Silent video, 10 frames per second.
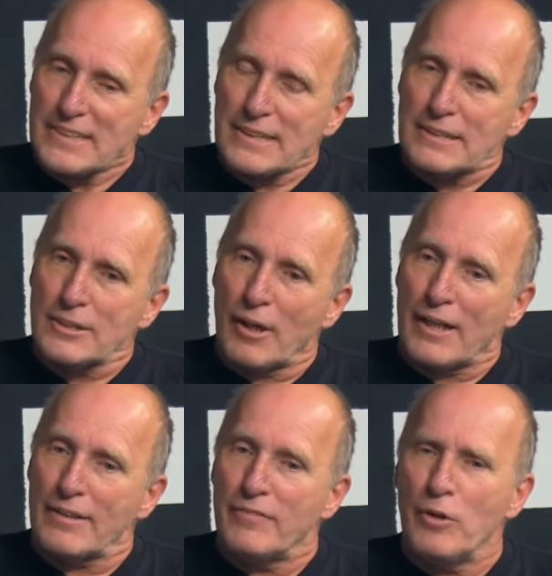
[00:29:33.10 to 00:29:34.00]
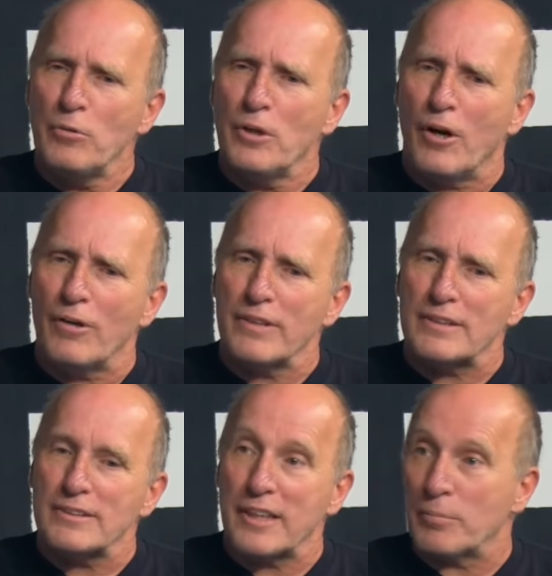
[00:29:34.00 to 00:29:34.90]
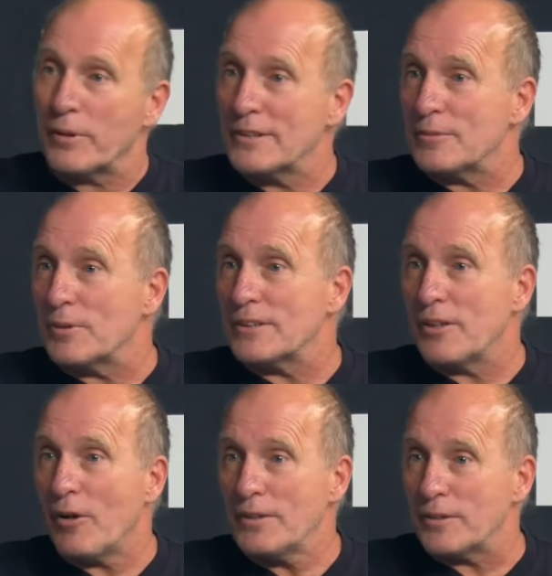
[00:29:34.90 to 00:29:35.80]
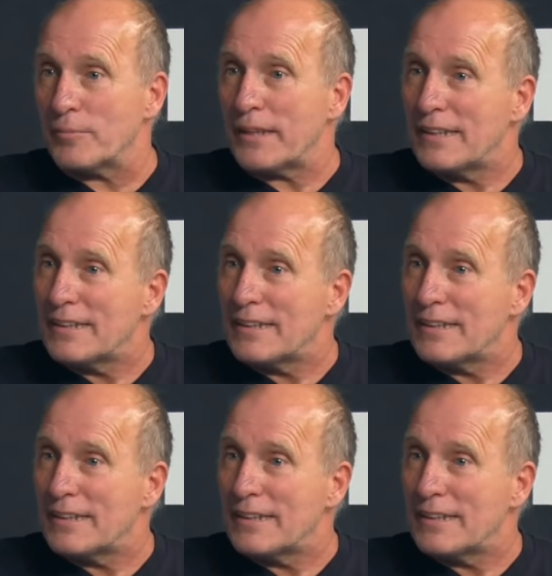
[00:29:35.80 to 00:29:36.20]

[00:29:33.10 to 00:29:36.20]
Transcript: so I got a phone call that the state president wants to talk to me.